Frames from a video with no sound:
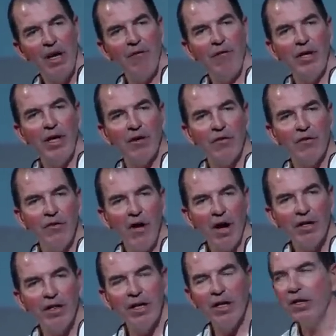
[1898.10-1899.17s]
If you get
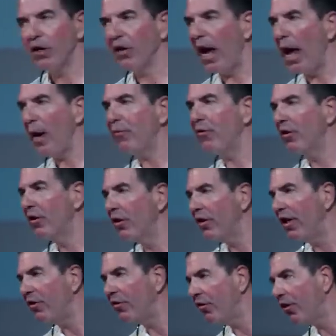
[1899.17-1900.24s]
stuck there, you're
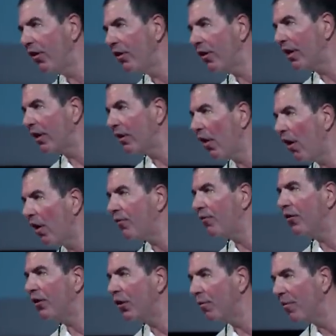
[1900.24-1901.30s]
absolutely sure that the cause
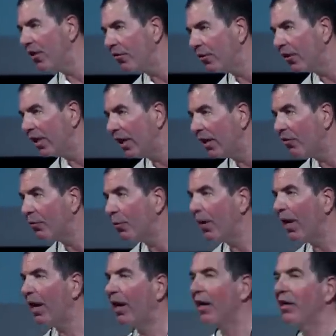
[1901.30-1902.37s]
for your misery is
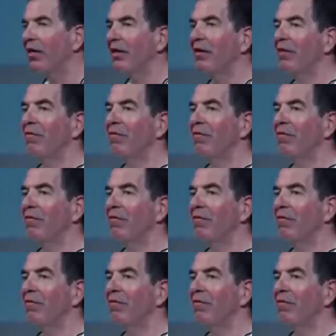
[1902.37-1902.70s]
where?